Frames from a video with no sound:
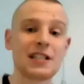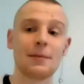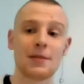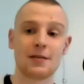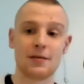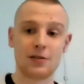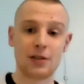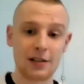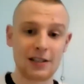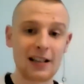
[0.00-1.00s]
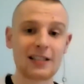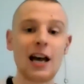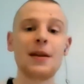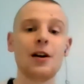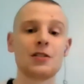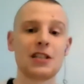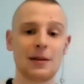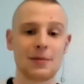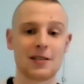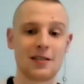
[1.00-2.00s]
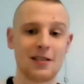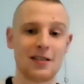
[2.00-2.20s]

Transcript: teams? Tell me those teams.